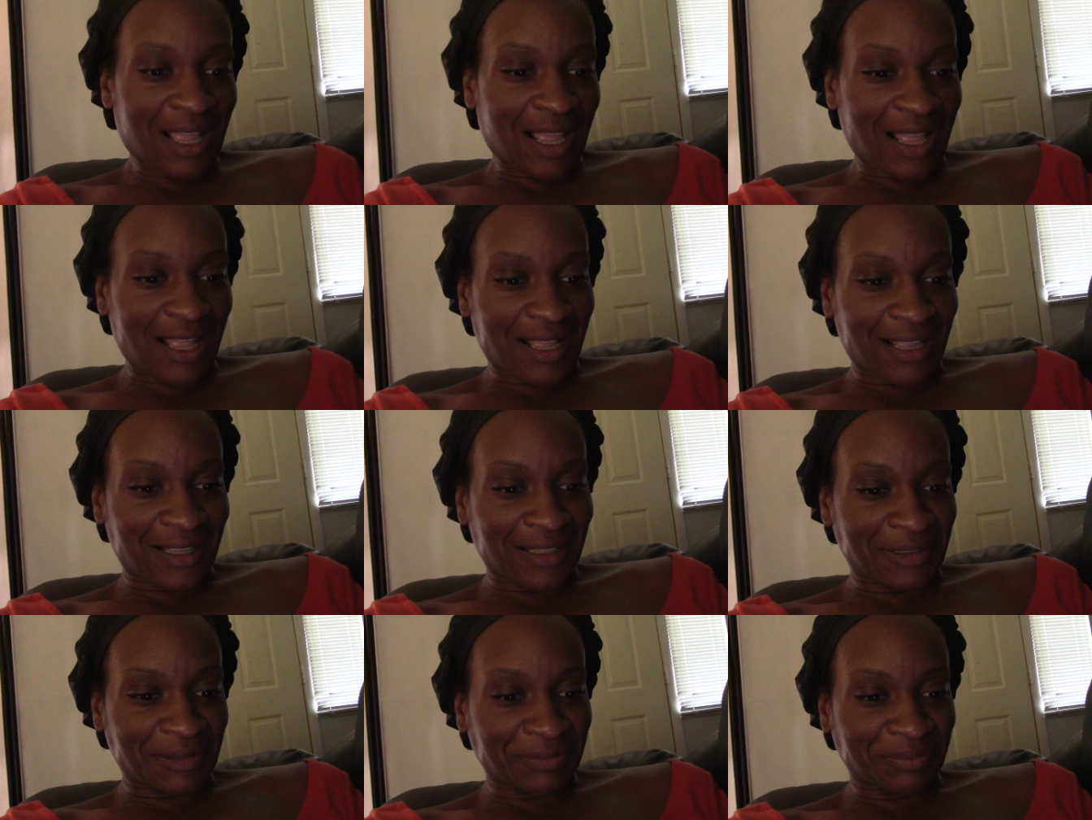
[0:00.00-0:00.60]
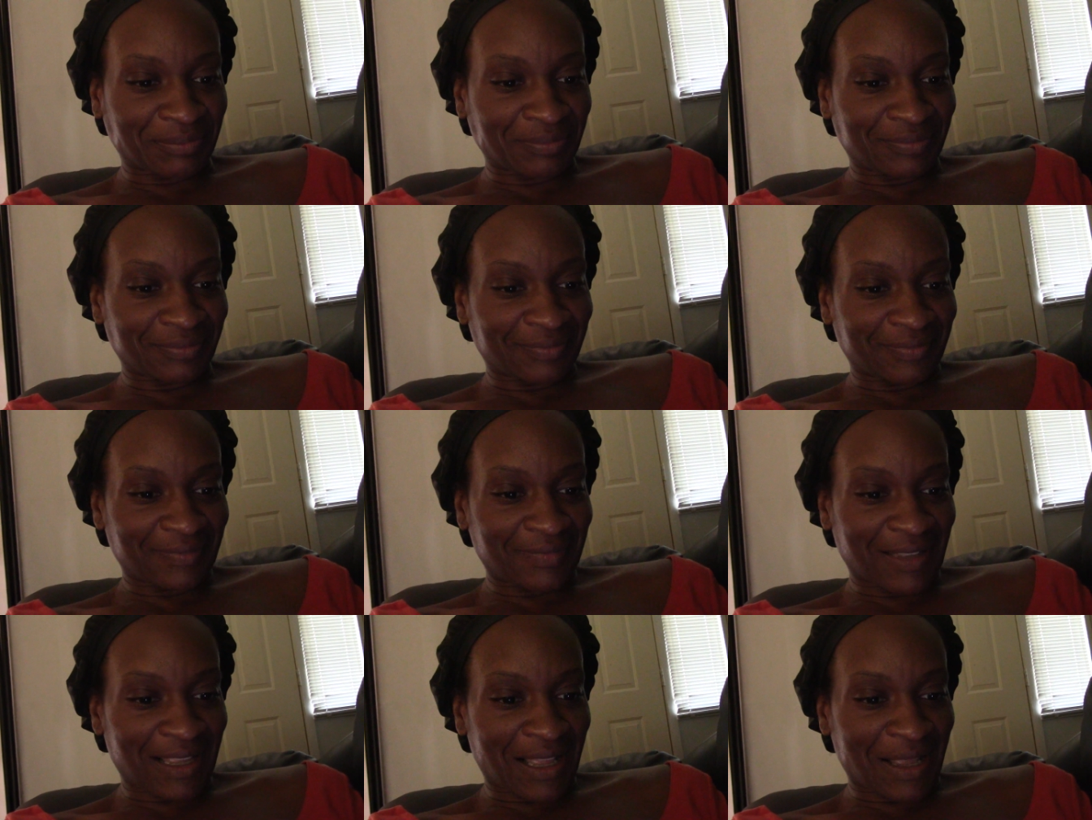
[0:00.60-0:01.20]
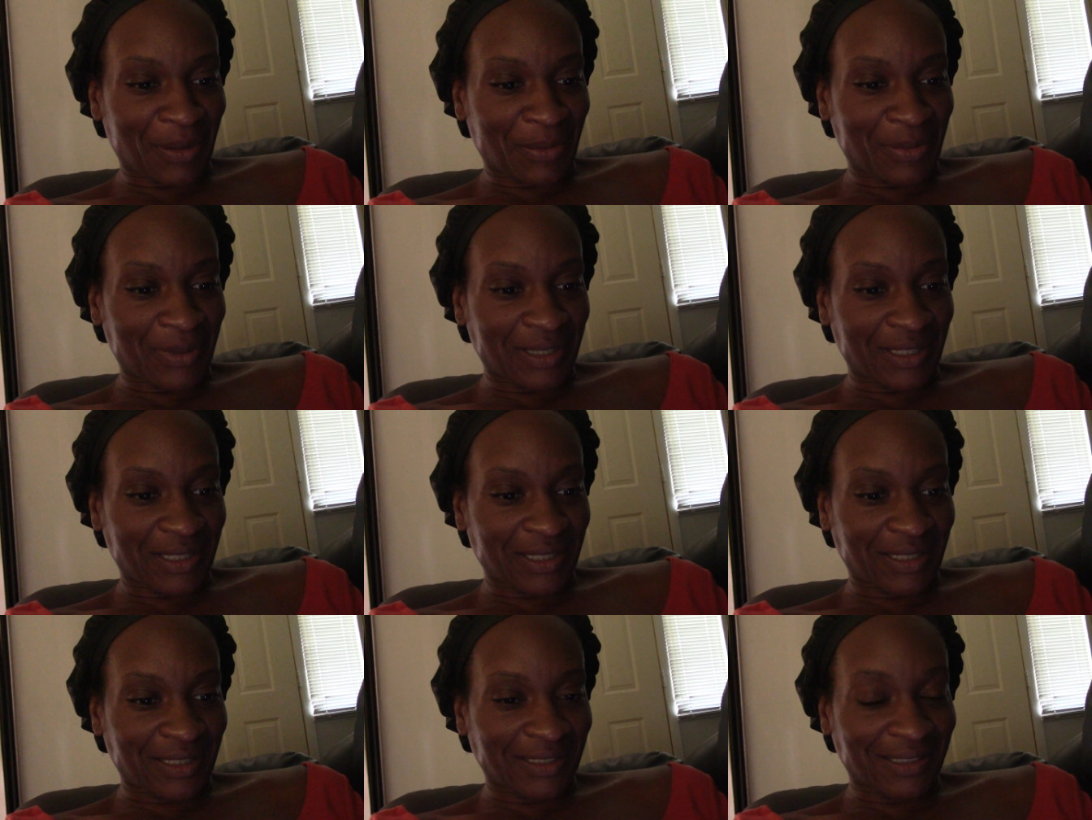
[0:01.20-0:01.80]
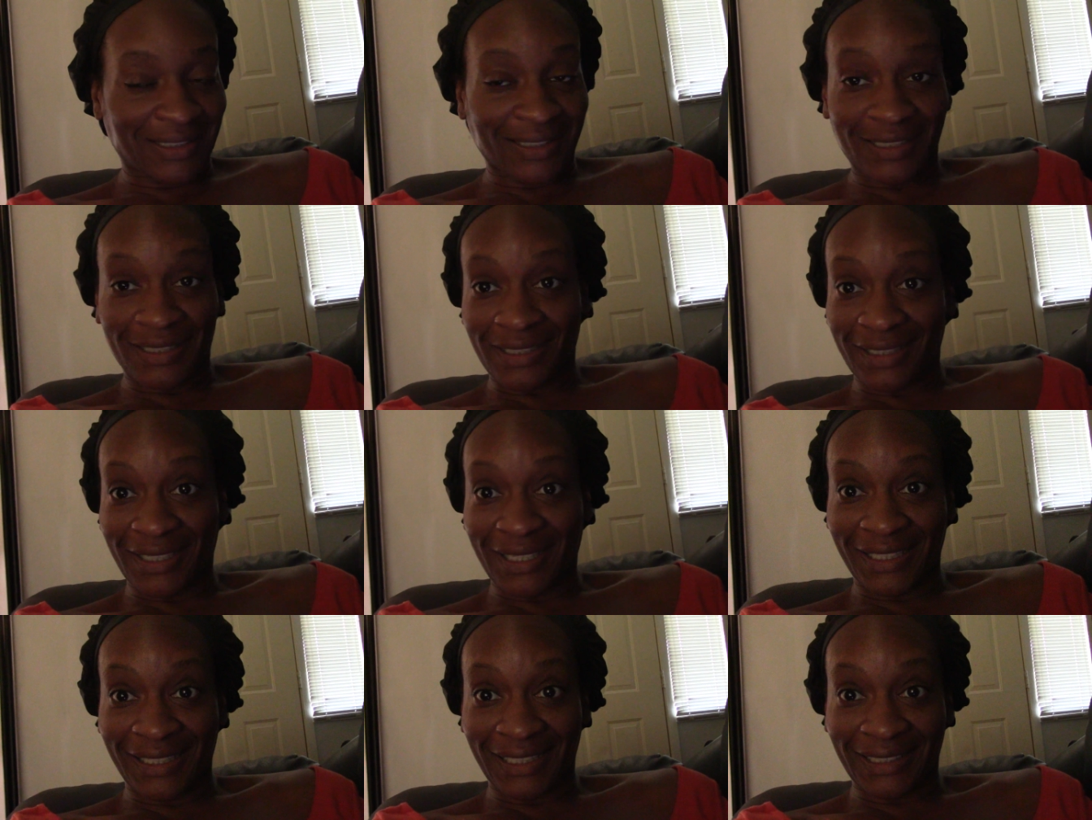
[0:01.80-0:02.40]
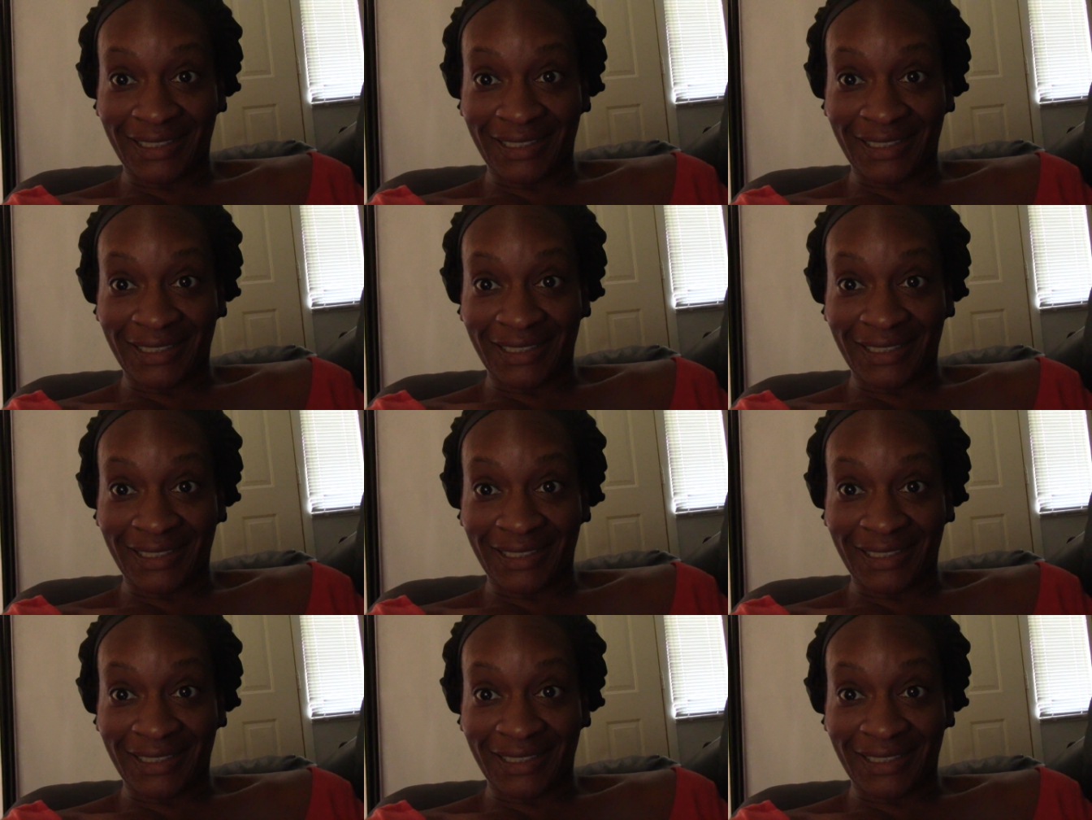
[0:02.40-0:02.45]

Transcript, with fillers: um i was looking